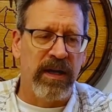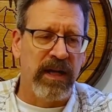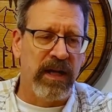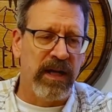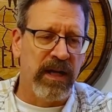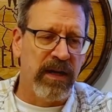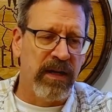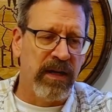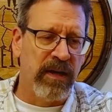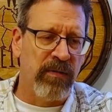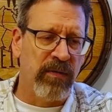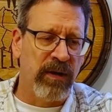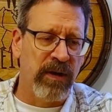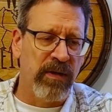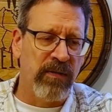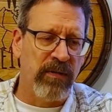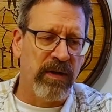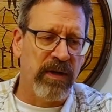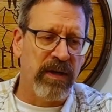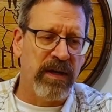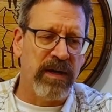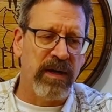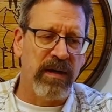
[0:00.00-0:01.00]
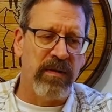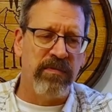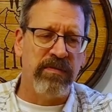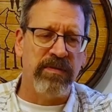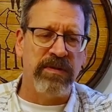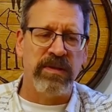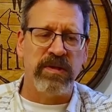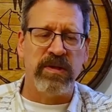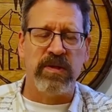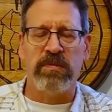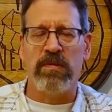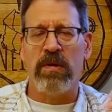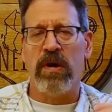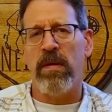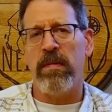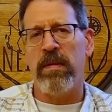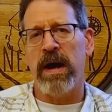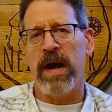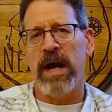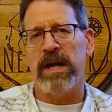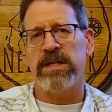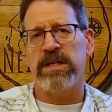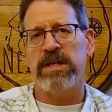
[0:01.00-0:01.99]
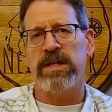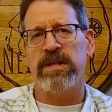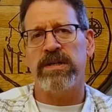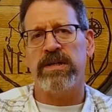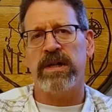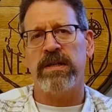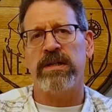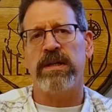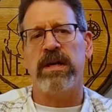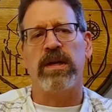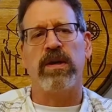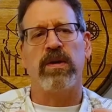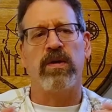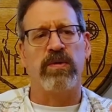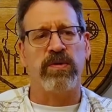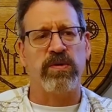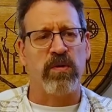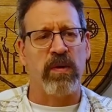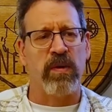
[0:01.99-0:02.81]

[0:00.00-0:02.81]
It really only comes in small matches and then goes